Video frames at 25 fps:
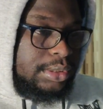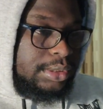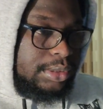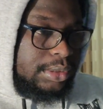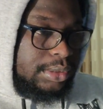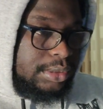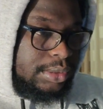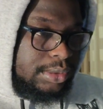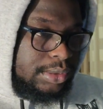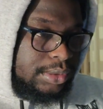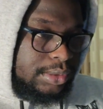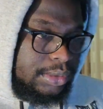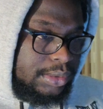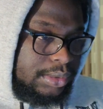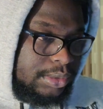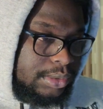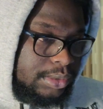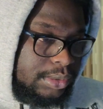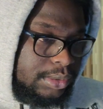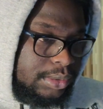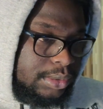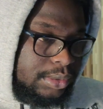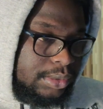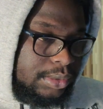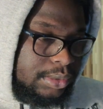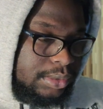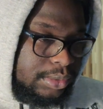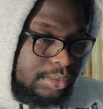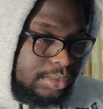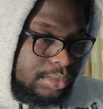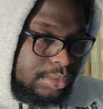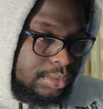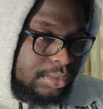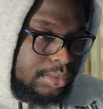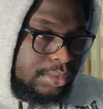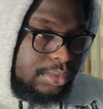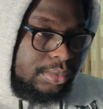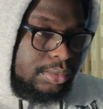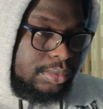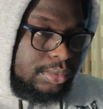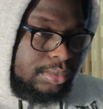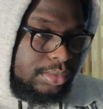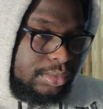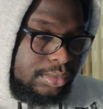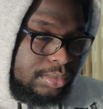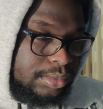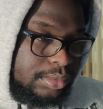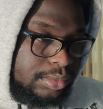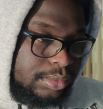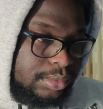
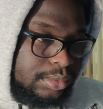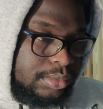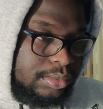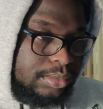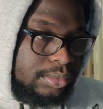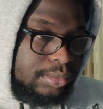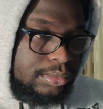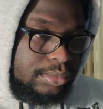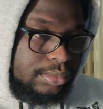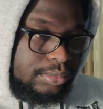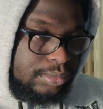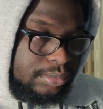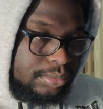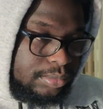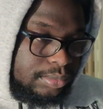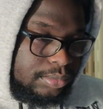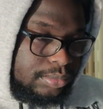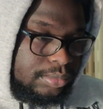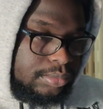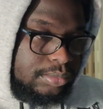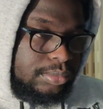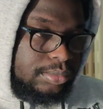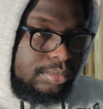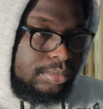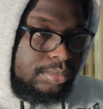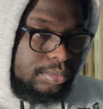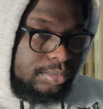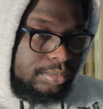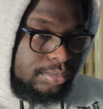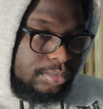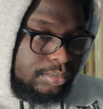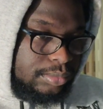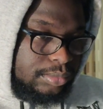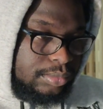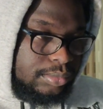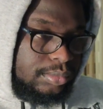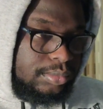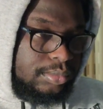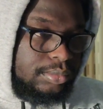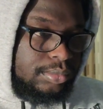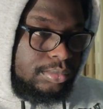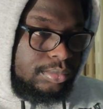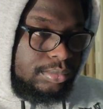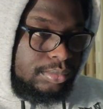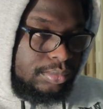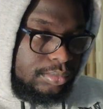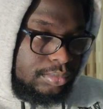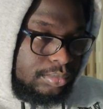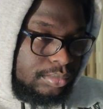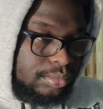
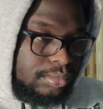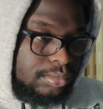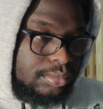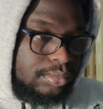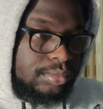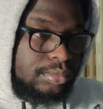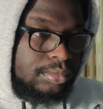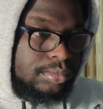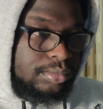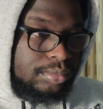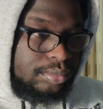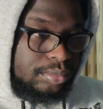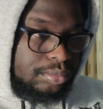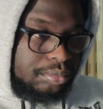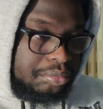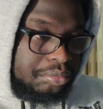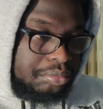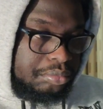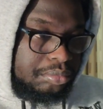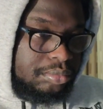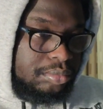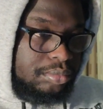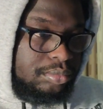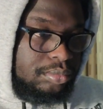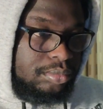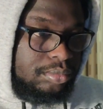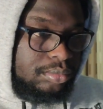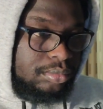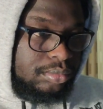[no speech]